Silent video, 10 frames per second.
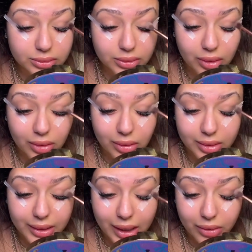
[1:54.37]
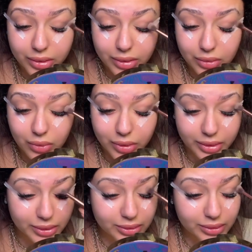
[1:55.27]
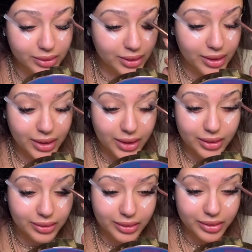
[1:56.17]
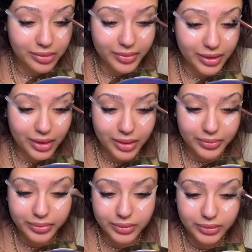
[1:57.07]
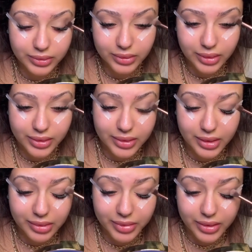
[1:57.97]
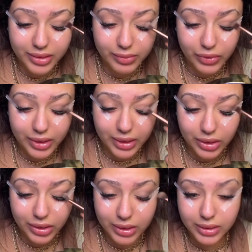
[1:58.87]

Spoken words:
all in the outer corner and a little bit up, because it's gonna be the smoky look.